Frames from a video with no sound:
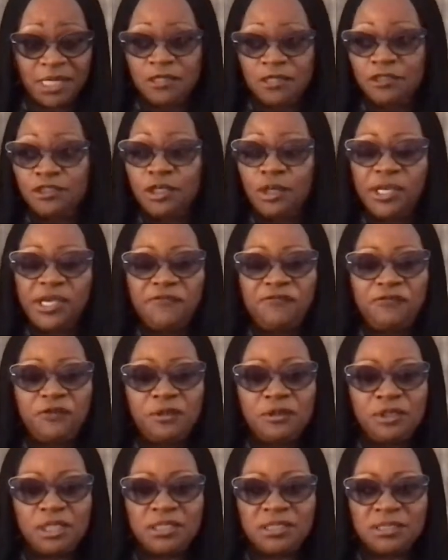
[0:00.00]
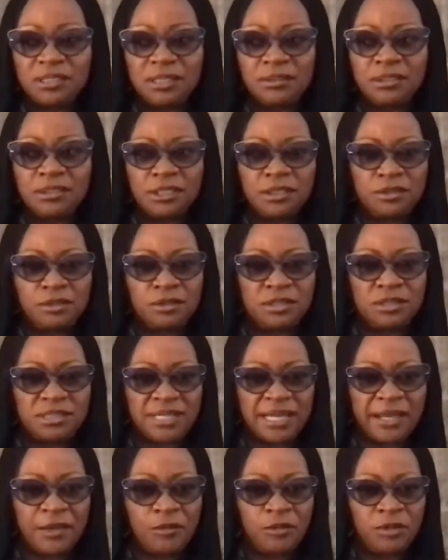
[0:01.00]
So if you just continue to
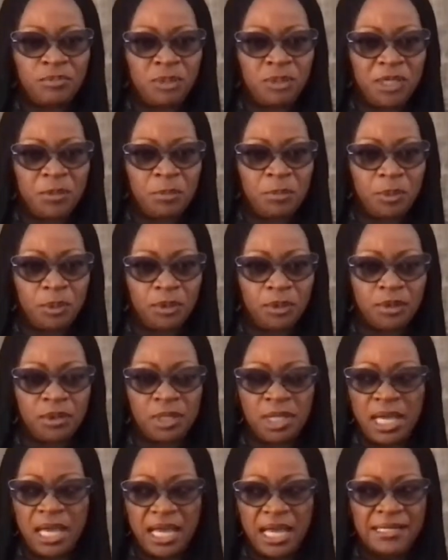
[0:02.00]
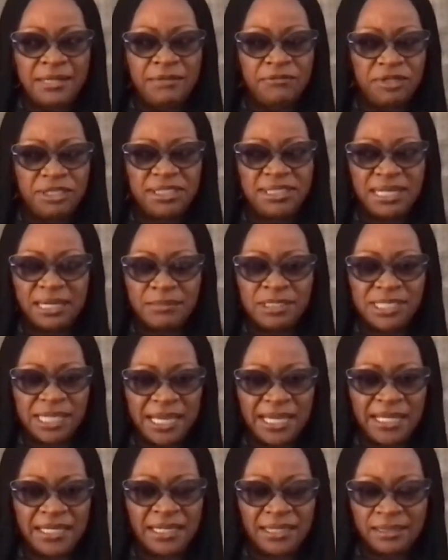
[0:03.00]
stay with people, and the reason I'm
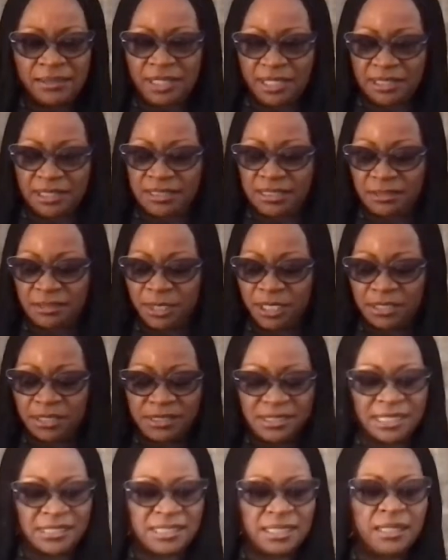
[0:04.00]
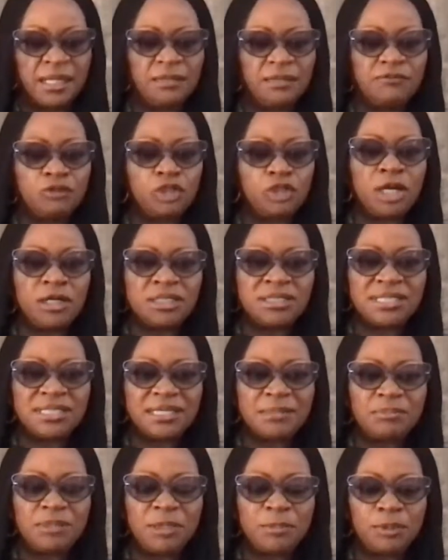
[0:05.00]
saying this is because there's a lot of
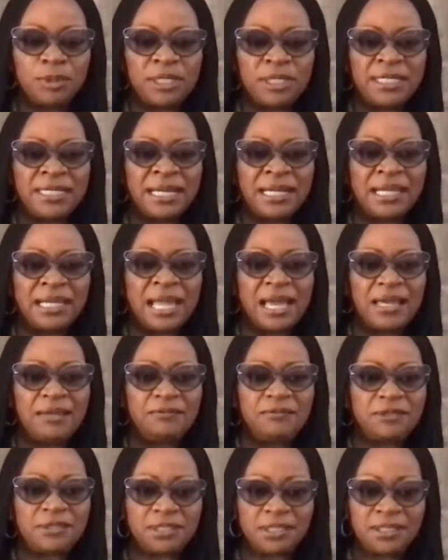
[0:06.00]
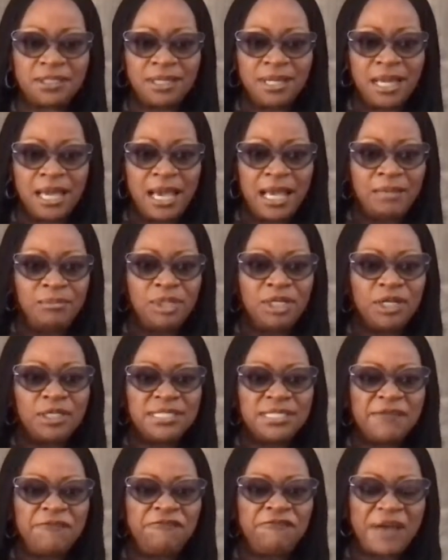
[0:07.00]
toxic people in our lives. And
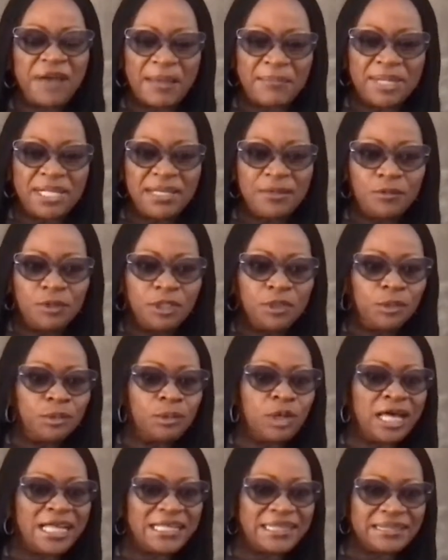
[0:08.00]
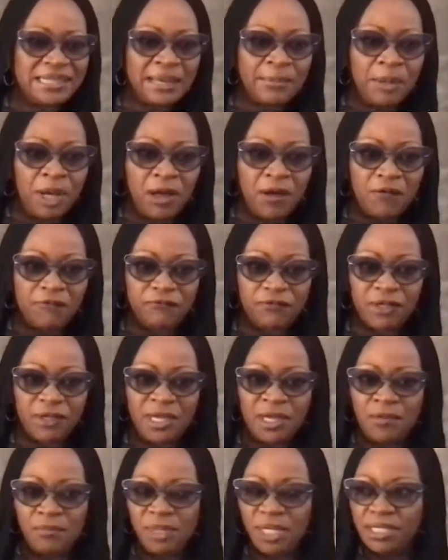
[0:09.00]
because they're family, we don't cut them off.
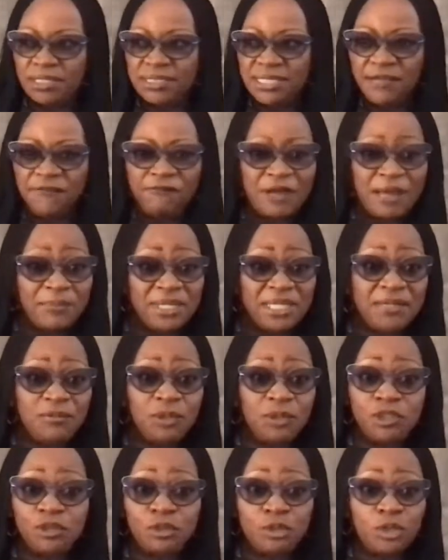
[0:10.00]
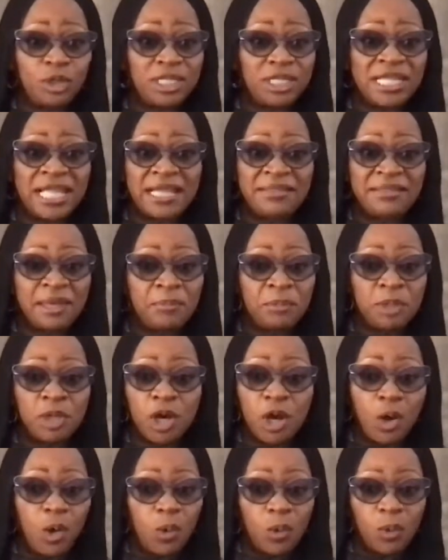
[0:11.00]
Because they're family, we do not let them
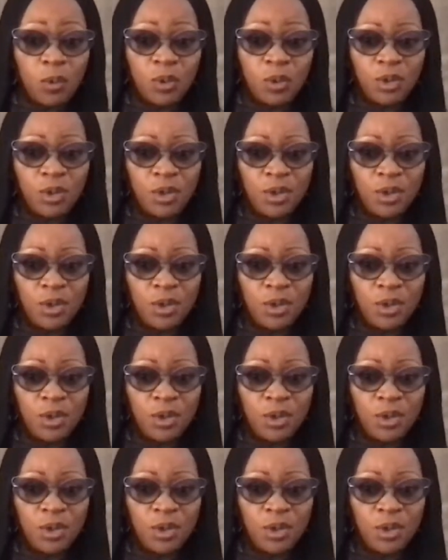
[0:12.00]
go.